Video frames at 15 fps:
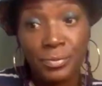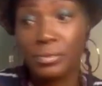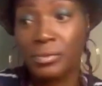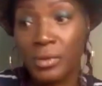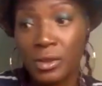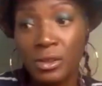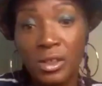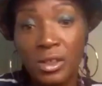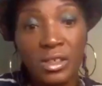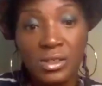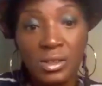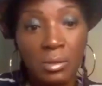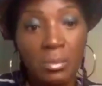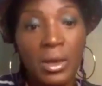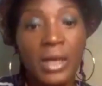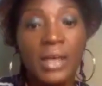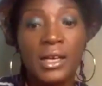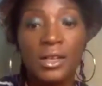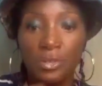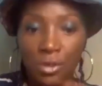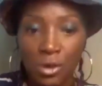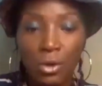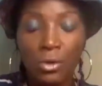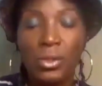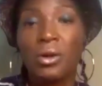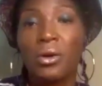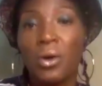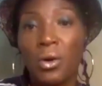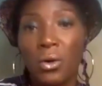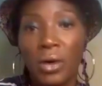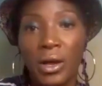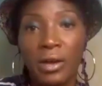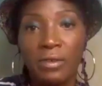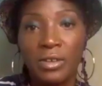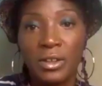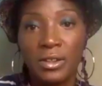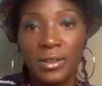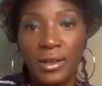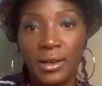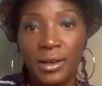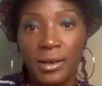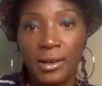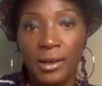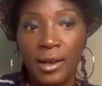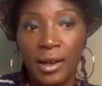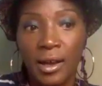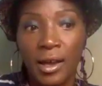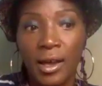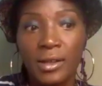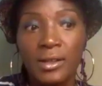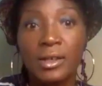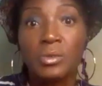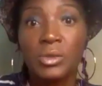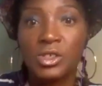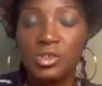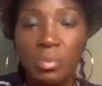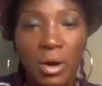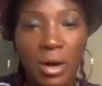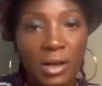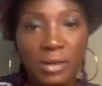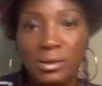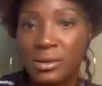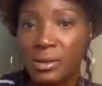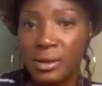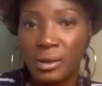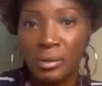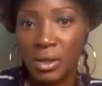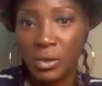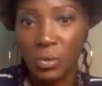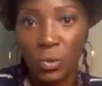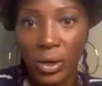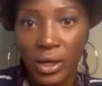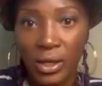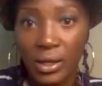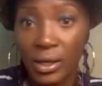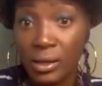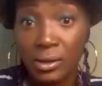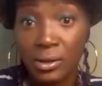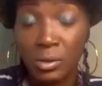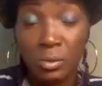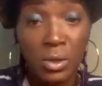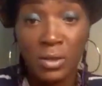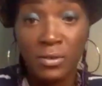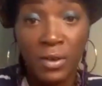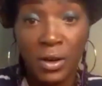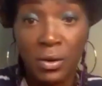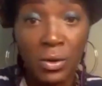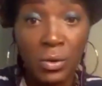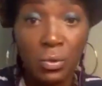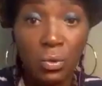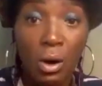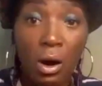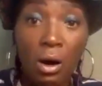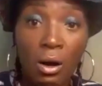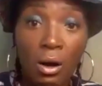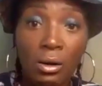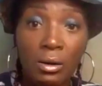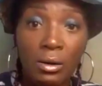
look at somebody, know their whole everything, and then respond to them in a way that could be very wrong,